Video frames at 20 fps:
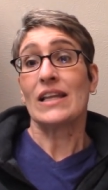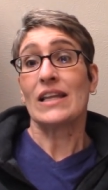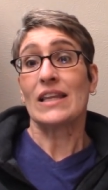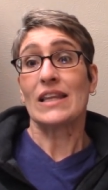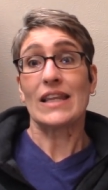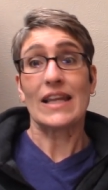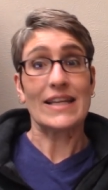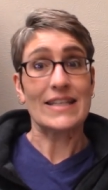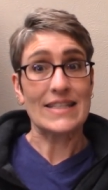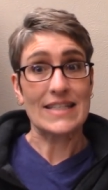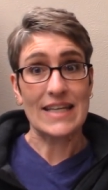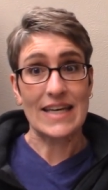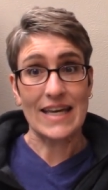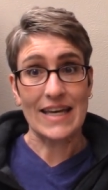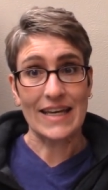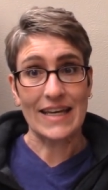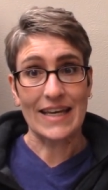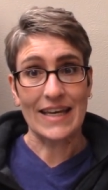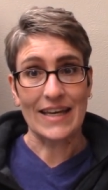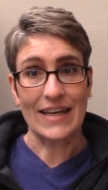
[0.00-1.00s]
Let's
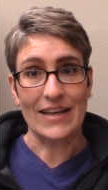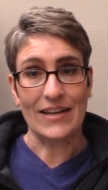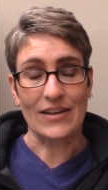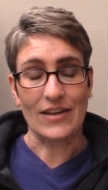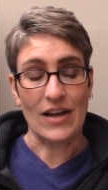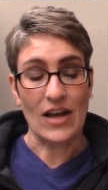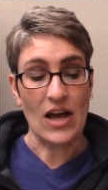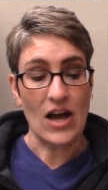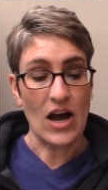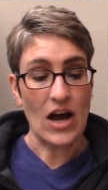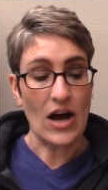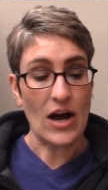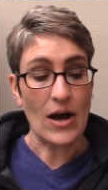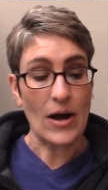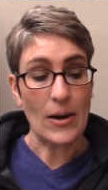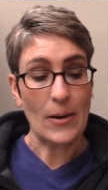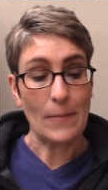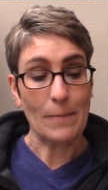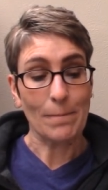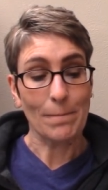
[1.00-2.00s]
kick in.
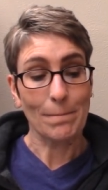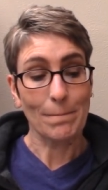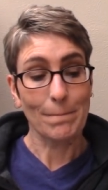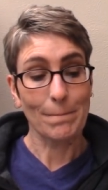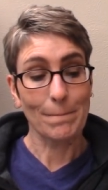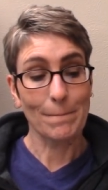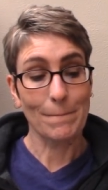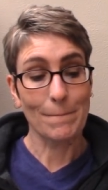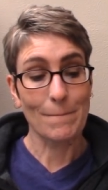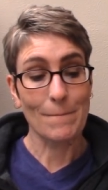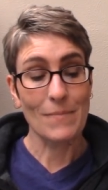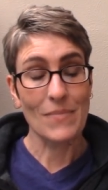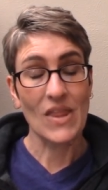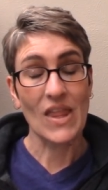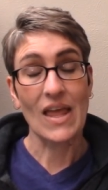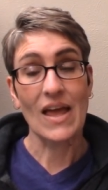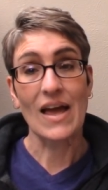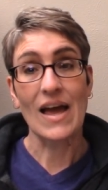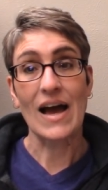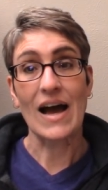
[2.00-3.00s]

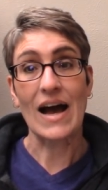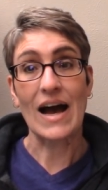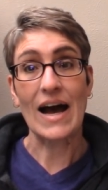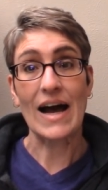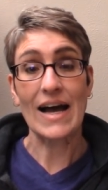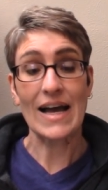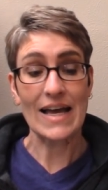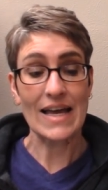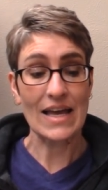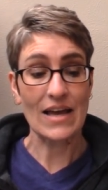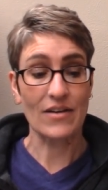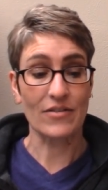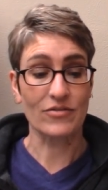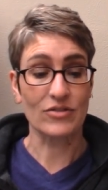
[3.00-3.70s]
I have